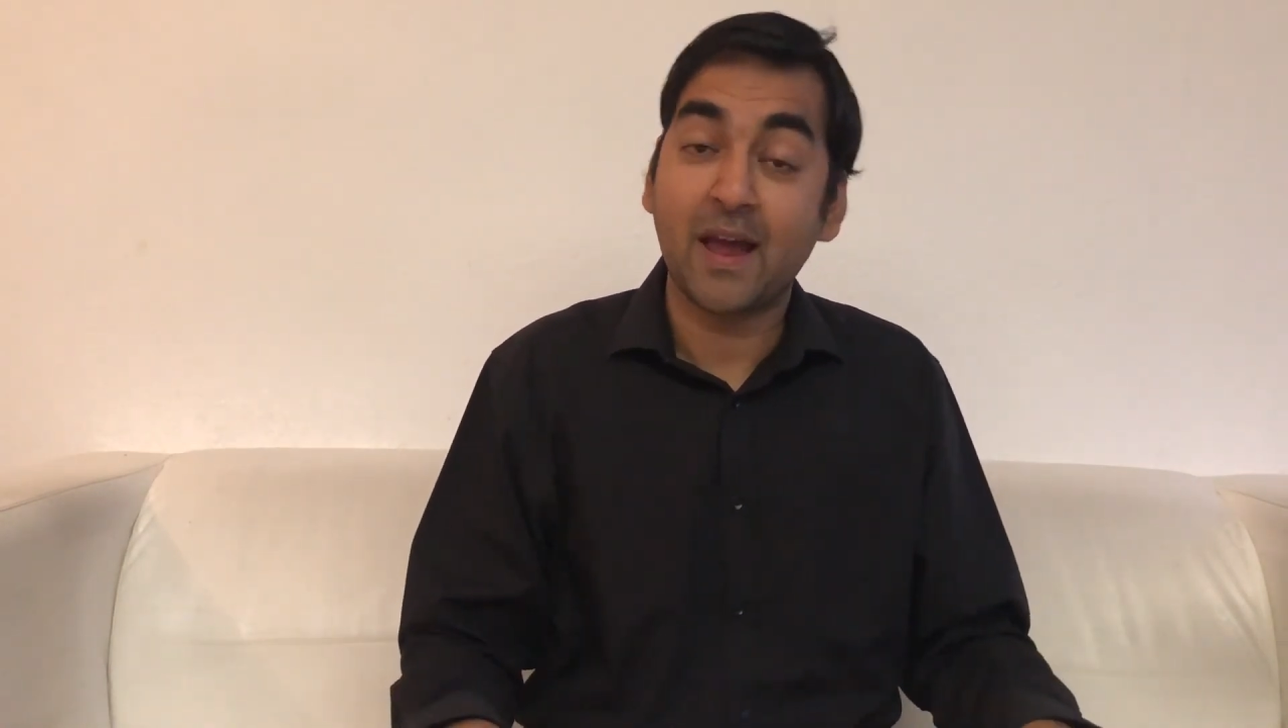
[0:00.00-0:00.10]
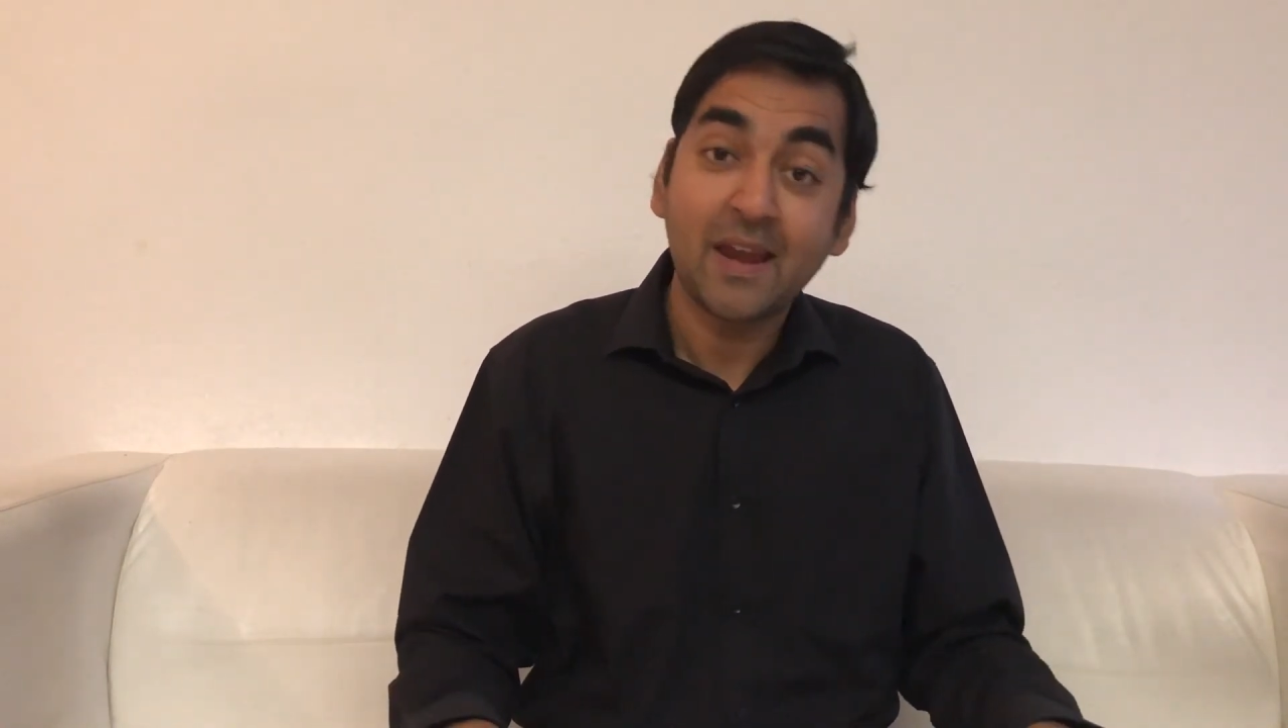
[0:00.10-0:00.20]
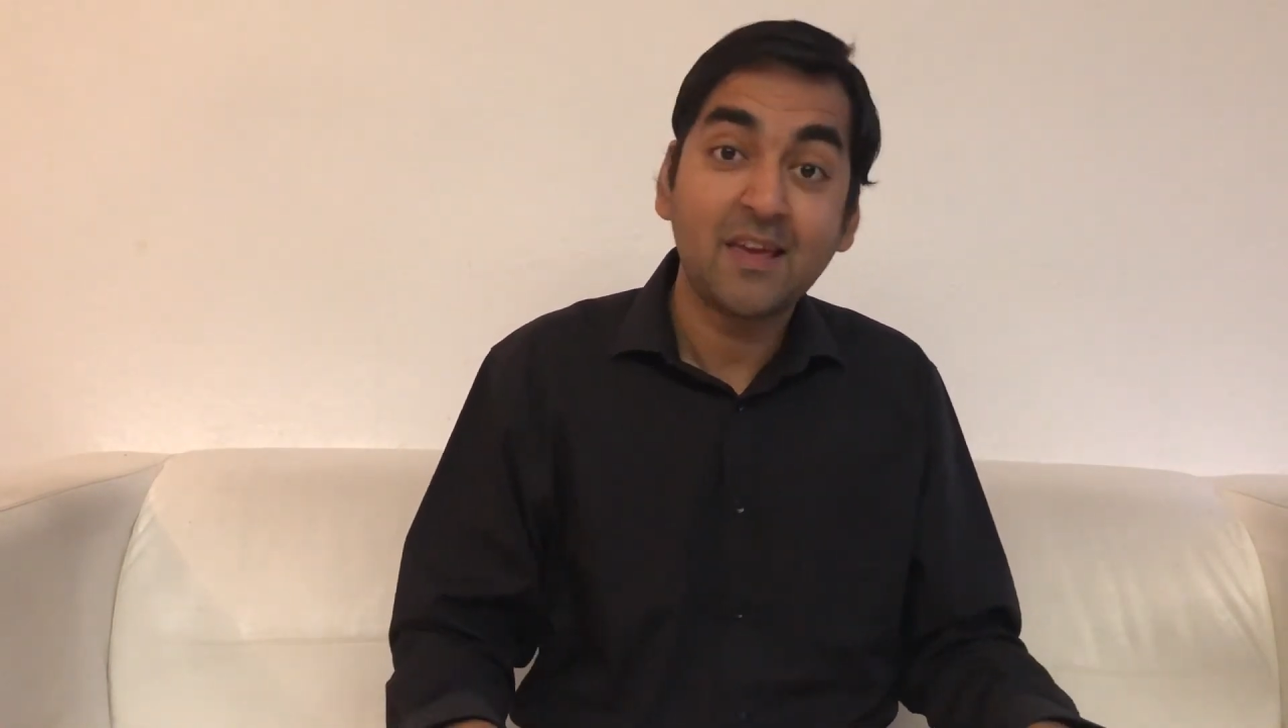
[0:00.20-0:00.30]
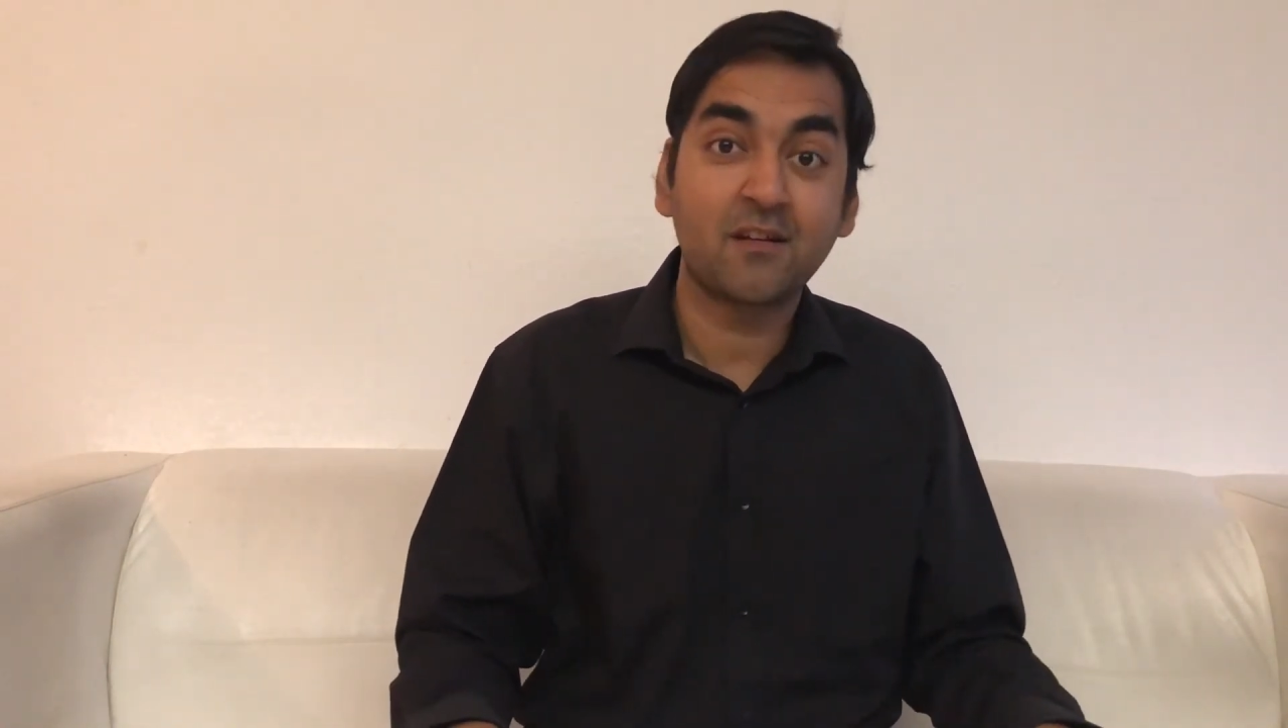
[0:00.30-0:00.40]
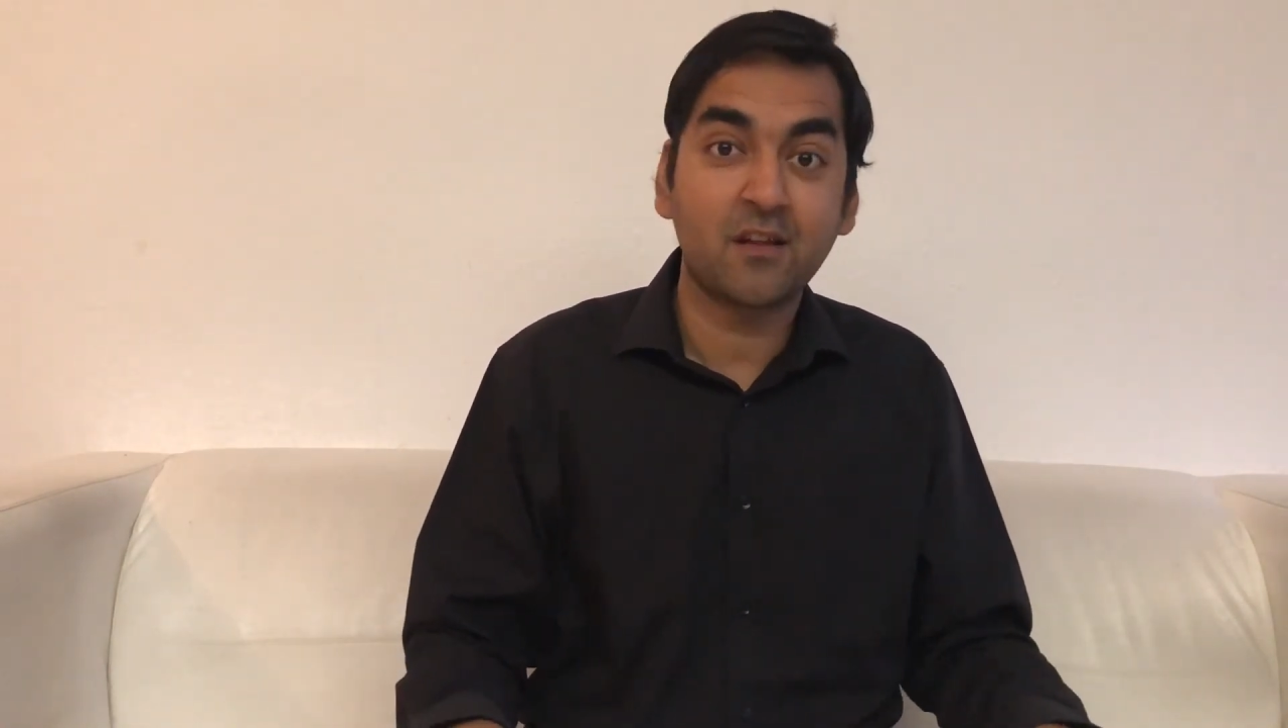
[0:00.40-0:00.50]

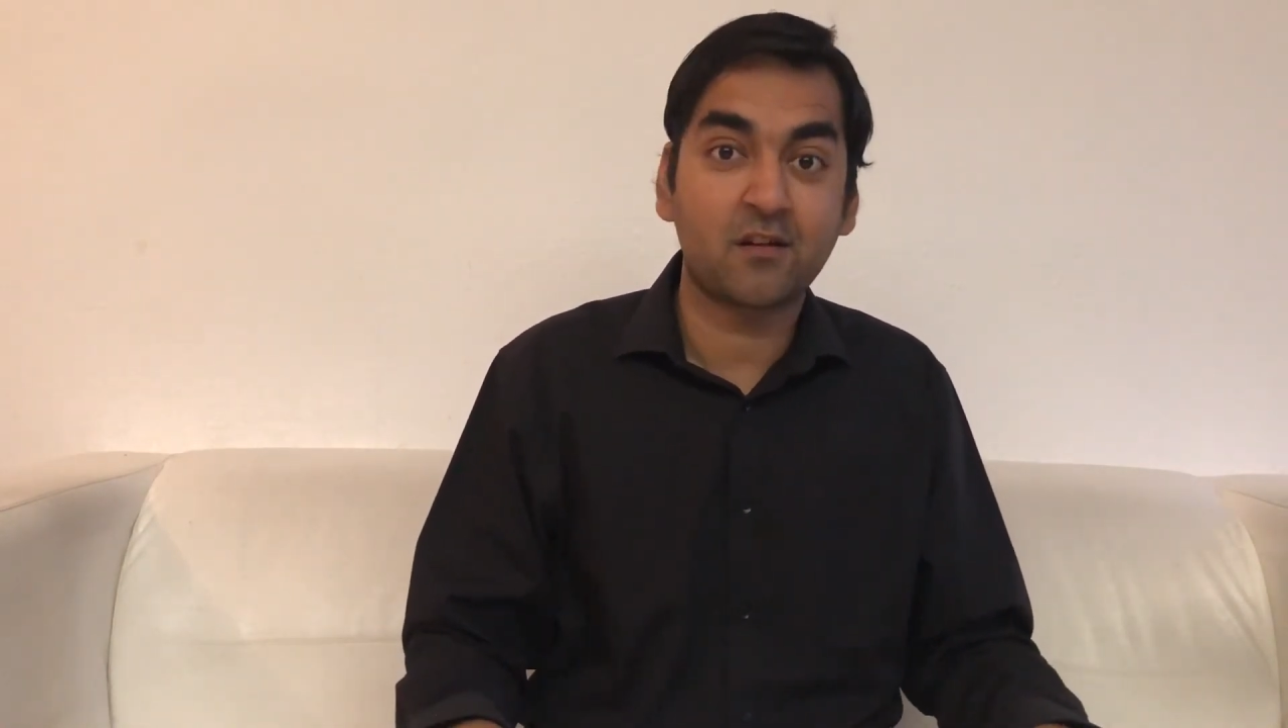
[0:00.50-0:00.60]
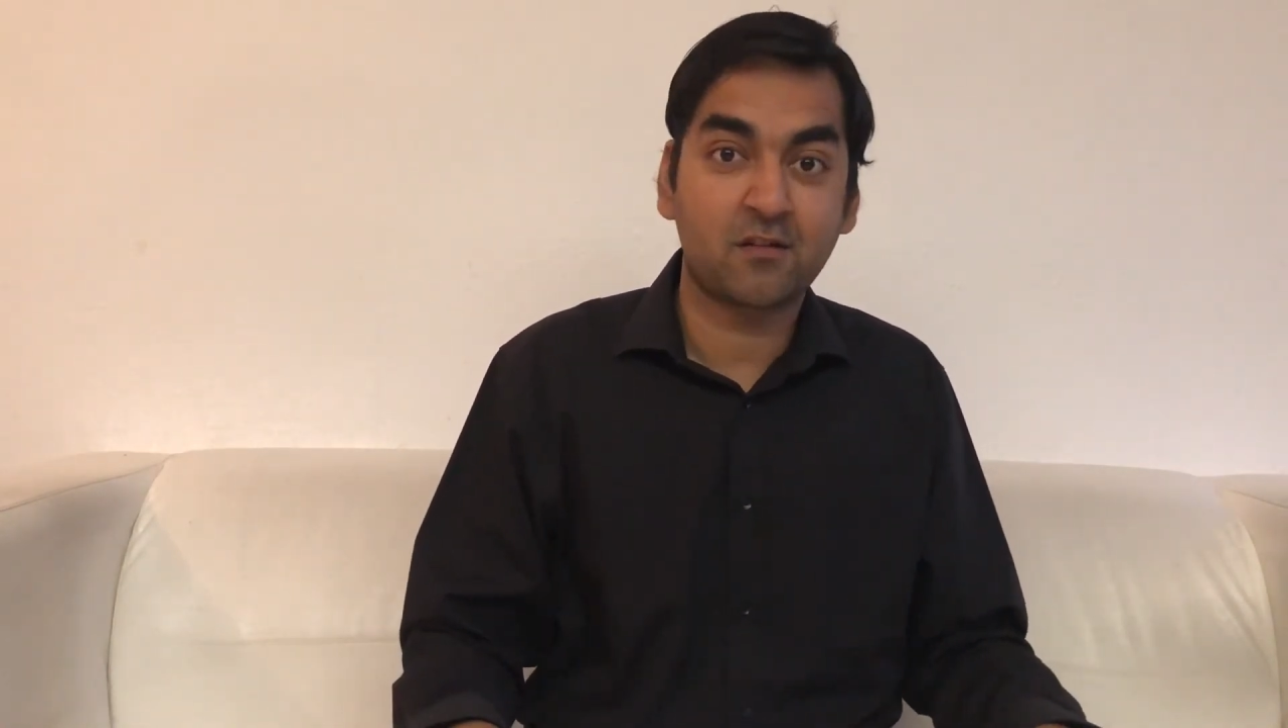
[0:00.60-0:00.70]
any other